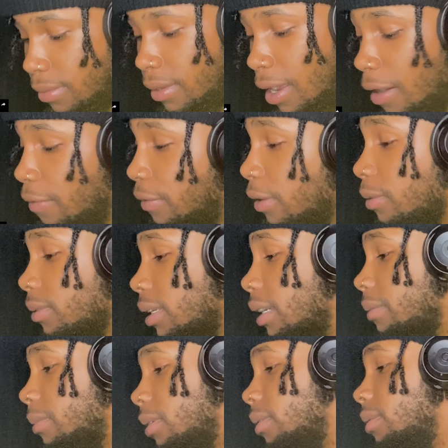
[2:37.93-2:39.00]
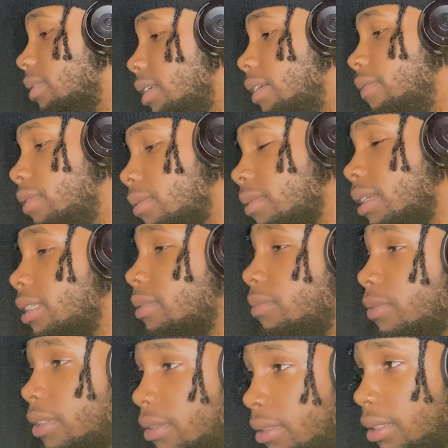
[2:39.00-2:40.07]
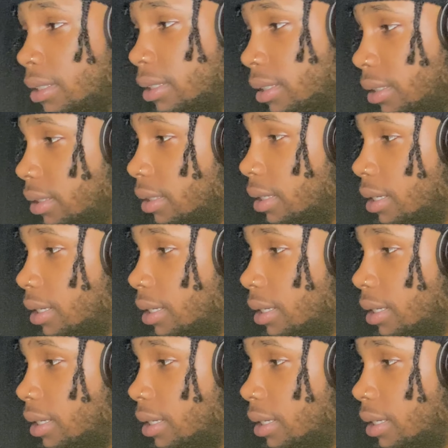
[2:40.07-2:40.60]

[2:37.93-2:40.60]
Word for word: I fuck with that, bro. I fuck with that some real nigga shit.